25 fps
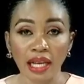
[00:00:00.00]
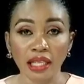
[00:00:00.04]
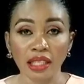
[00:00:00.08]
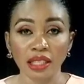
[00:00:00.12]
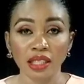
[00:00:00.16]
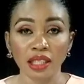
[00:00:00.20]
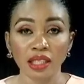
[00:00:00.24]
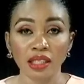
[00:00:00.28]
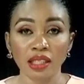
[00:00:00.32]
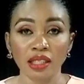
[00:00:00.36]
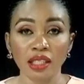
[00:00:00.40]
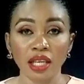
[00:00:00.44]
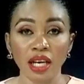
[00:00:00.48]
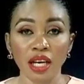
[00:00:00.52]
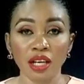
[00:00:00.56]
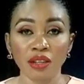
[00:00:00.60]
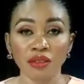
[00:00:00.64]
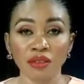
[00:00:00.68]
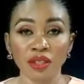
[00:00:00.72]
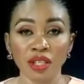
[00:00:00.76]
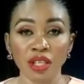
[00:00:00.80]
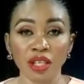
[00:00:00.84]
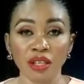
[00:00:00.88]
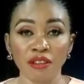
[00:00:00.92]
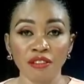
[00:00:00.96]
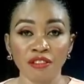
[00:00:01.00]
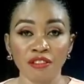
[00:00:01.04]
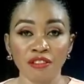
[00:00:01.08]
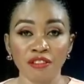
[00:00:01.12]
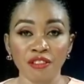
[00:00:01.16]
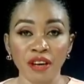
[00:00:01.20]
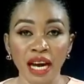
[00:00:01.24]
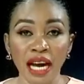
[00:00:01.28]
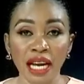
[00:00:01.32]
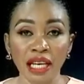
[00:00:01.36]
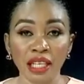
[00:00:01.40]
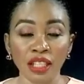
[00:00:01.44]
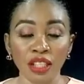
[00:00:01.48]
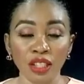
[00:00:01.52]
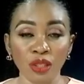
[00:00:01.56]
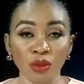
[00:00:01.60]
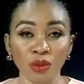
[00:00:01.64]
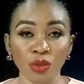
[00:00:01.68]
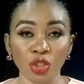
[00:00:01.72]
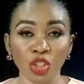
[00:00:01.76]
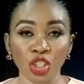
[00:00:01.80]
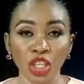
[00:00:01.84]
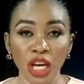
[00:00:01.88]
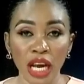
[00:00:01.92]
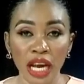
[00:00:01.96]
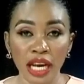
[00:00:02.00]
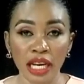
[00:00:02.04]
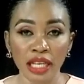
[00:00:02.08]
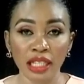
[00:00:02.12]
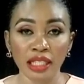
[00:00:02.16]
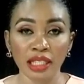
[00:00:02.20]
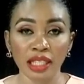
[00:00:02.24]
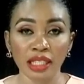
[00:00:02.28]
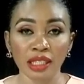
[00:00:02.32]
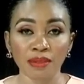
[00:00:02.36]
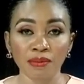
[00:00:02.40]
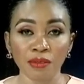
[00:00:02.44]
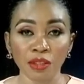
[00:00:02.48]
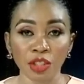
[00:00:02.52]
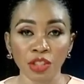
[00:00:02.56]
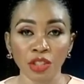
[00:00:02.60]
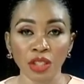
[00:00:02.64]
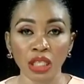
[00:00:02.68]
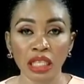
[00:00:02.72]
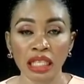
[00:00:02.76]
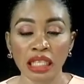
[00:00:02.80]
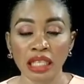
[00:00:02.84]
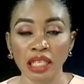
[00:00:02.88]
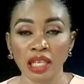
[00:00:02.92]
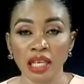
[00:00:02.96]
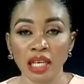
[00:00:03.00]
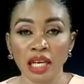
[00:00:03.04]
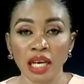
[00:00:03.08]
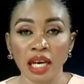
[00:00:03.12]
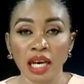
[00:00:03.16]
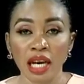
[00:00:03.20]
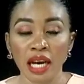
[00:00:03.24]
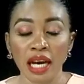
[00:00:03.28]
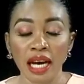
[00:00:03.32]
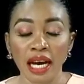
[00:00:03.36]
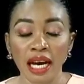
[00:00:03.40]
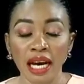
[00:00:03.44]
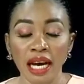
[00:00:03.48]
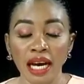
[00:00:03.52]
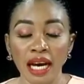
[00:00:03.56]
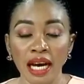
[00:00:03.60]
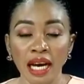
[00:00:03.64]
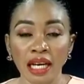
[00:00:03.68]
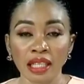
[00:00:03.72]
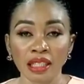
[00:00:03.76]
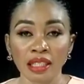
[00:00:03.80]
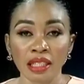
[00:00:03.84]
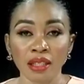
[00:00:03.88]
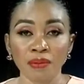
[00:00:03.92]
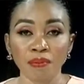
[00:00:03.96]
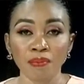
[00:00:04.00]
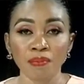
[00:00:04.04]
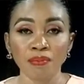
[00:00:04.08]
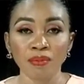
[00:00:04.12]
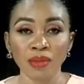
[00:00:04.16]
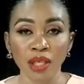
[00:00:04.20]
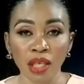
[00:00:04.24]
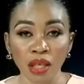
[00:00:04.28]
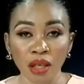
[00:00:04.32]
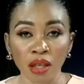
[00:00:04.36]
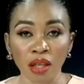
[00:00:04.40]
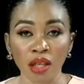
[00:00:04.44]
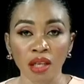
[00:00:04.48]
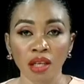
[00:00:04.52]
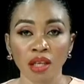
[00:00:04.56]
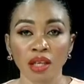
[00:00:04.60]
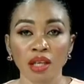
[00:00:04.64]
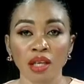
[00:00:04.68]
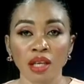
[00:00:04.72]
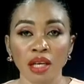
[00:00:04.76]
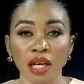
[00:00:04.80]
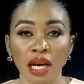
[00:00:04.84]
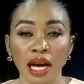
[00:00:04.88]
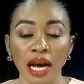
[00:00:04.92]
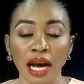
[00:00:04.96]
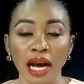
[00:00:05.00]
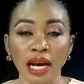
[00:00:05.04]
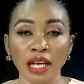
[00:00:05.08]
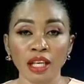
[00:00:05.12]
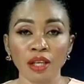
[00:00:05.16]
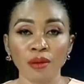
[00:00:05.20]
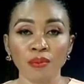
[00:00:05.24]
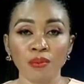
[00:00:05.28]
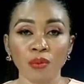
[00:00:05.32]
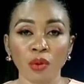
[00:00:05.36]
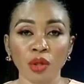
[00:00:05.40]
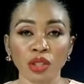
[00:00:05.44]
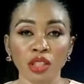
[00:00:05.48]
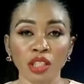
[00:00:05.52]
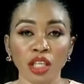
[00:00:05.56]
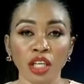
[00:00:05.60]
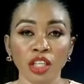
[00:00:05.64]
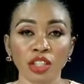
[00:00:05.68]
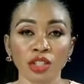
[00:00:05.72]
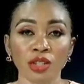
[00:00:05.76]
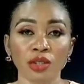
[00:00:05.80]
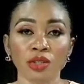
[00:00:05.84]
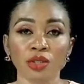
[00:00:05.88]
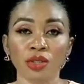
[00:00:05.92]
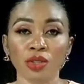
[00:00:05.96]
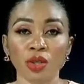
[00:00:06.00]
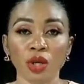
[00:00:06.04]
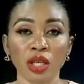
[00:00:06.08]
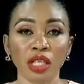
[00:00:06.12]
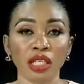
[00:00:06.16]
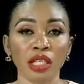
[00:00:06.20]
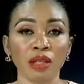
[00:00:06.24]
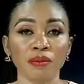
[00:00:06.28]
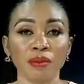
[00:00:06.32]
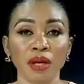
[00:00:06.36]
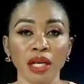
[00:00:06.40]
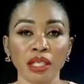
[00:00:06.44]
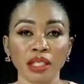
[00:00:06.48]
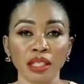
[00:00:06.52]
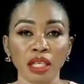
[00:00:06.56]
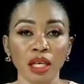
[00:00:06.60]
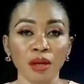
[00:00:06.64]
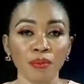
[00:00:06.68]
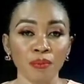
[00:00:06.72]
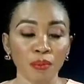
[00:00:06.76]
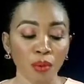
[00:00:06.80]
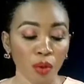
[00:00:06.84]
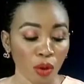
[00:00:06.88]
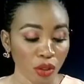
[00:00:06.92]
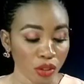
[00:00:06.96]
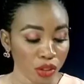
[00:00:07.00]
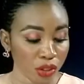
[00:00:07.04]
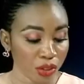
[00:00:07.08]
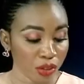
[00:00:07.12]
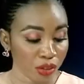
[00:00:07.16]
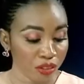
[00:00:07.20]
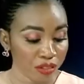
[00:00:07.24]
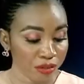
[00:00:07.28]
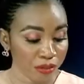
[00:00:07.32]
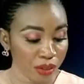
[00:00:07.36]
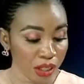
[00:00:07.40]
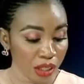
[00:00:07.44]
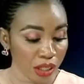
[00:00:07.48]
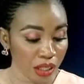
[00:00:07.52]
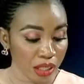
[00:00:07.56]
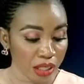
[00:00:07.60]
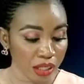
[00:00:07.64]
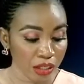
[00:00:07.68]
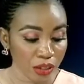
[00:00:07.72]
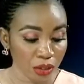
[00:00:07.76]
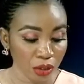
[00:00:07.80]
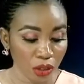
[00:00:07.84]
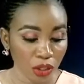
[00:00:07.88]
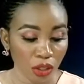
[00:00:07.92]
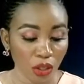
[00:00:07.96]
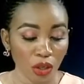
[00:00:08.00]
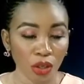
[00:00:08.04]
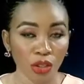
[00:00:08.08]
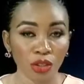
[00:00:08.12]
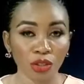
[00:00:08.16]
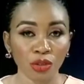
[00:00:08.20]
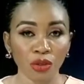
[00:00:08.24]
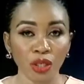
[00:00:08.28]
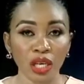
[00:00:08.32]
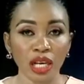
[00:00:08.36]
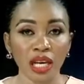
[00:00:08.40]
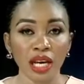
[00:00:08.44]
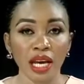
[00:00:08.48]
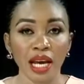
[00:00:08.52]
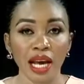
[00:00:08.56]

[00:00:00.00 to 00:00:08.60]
the dairy value chain, especially the milk importation, talking about imports of milk into the country.